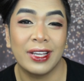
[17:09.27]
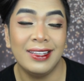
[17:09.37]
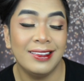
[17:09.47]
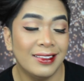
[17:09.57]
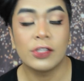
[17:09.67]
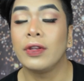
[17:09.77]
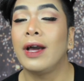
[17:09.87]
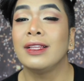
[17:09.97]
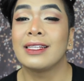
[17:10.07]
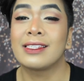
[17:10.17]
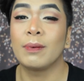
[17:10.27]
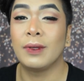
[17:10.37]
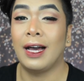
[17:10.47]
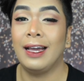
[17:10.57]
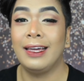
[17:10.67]
shade. So now let's
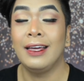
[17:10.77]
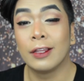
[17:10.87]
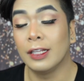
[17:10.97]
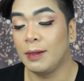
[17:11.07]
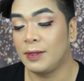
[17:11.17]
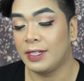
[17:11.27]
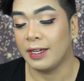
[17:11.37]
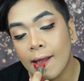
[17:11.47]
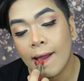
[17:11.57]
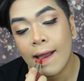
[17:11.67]
apply the lipstick.